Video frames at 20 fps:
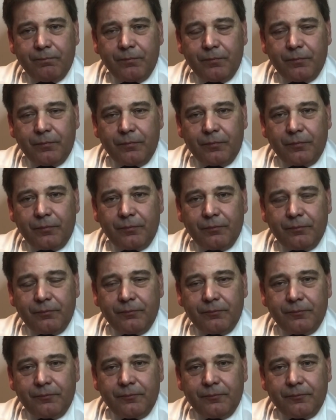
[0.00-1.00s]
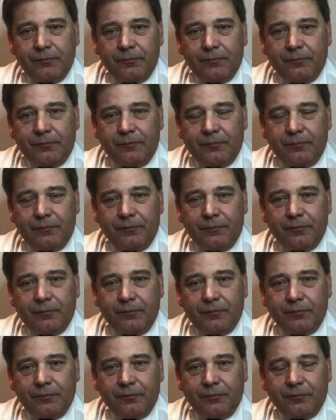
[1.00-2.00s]

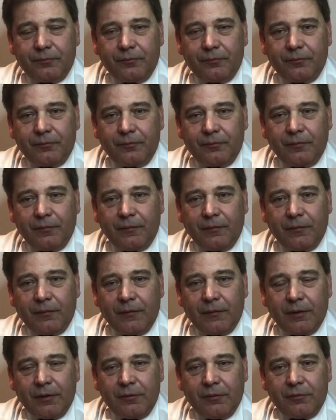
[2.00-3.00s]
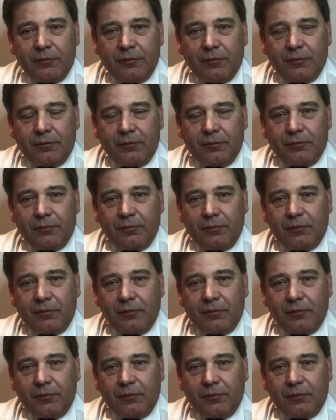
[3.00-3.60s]
The person shown says nothing.